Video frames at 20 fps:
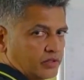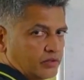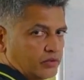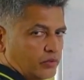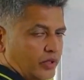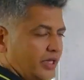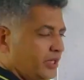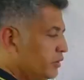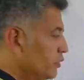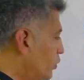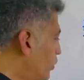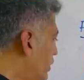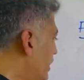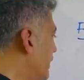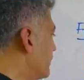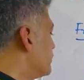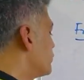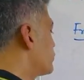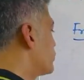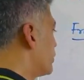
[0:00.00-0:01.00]
Right?
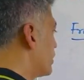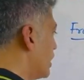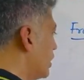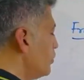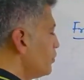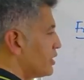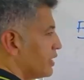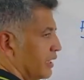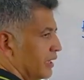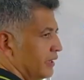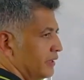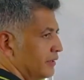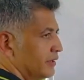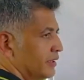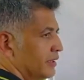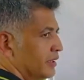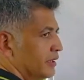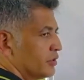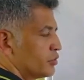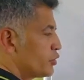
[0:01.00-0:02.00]
Okay. So now
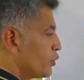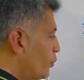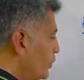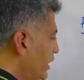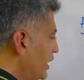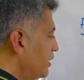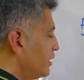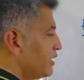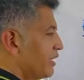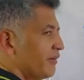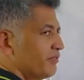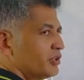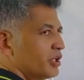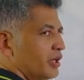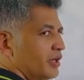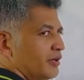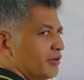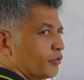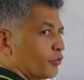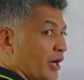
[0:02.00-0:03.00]
here, so we can give
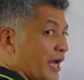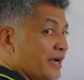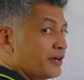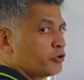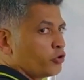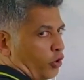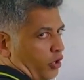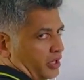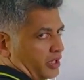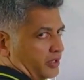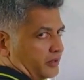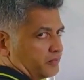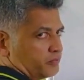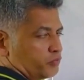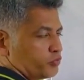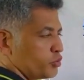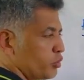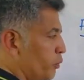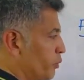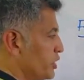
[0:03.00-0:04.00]
the rank order.
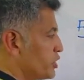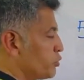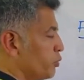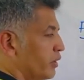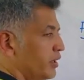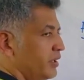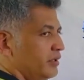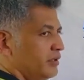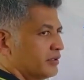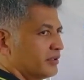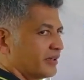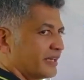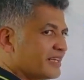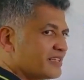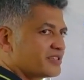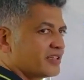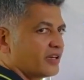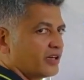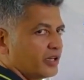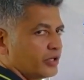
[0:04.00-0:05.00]
So which one
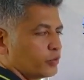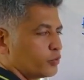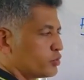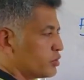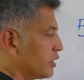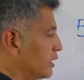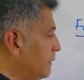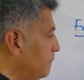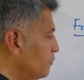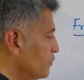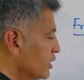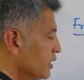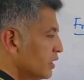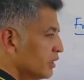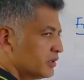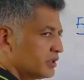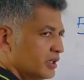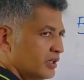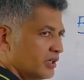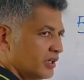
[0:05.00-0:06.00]
recently used? Huh?
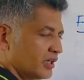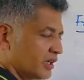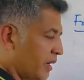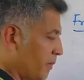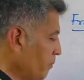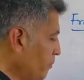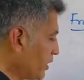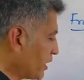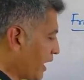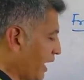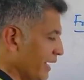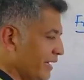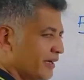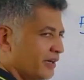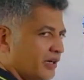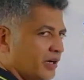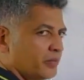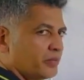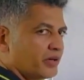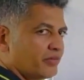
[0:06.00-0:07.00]
The higher
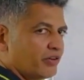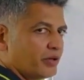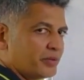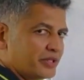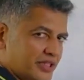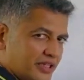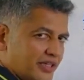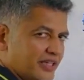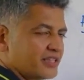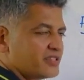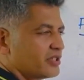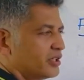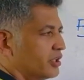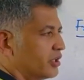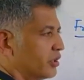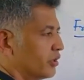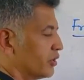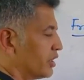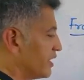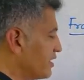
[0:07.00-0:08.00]
number will be the
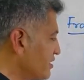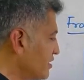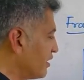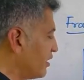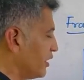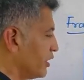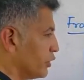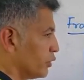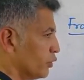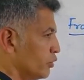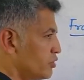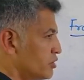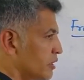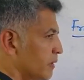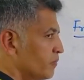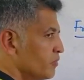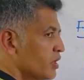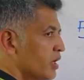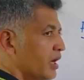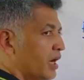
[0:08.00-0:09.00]
recently
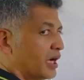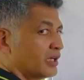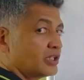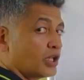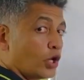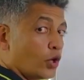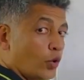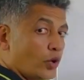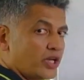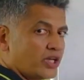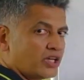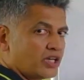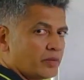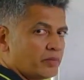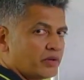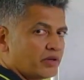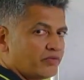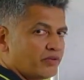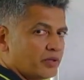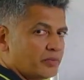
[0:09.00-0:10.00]
used, and the lower
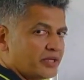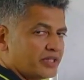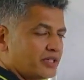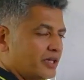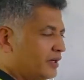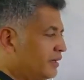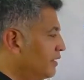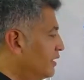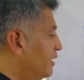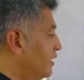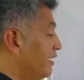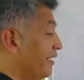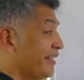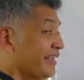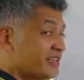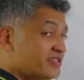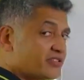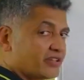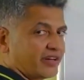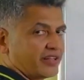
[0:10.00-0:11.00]
number will be the
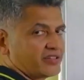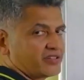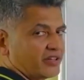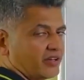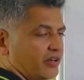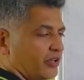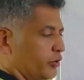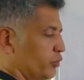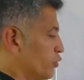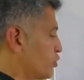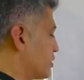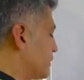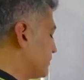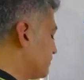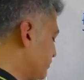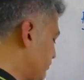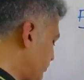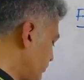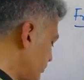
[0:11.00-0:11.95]
least recently used.